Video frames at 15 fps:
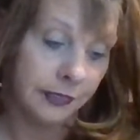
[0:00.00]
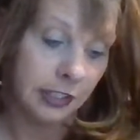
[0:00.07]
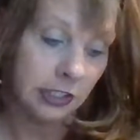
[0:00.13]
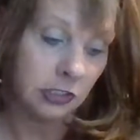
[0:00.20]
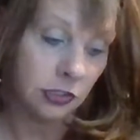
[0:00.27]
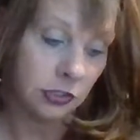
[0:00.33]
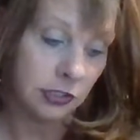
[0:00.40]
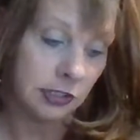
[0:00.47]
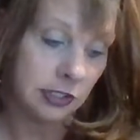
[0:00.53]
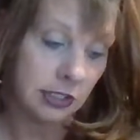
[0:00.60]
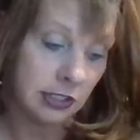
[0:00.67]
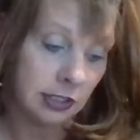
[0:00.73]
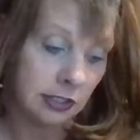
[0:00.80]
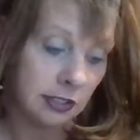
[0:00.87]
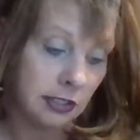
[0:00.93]

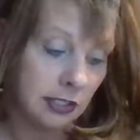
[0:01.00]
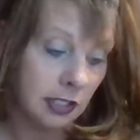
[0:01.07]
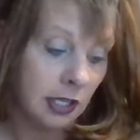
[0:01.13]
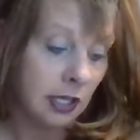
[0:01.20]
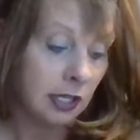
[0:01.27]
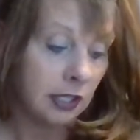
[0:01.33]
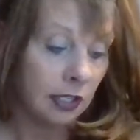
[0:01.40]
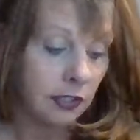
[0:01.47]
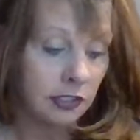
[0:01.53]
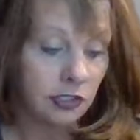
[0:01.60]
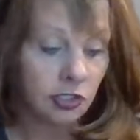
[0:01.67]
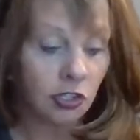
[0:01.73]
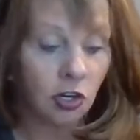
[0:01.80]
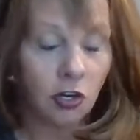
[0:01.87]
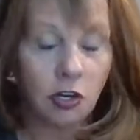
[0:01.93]
Interesting. Now, the
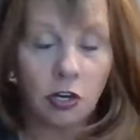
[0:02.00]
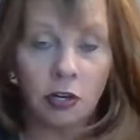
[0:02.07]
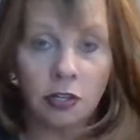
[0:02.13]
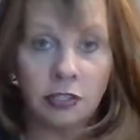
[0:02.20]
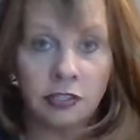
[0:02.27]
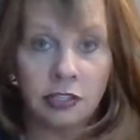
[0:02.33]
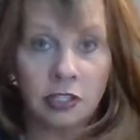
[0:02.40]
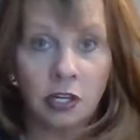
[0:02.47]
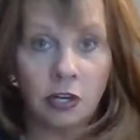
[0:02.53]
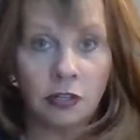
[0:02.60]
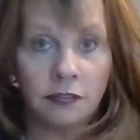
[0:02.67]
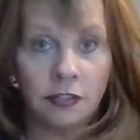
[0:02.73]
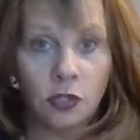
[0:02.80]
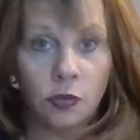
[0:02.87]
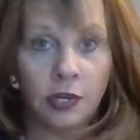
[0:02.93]
Star card is the card
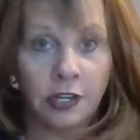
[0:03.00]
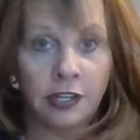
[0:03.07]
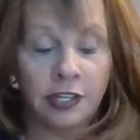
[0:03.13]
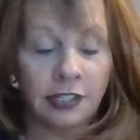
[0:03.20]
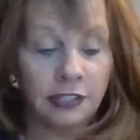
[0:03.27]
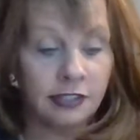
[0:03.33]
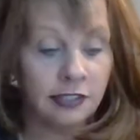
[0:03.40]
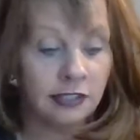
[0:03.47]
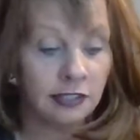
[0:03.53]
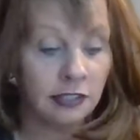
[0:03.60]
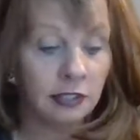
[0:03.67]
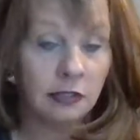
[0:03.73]
of Aquarius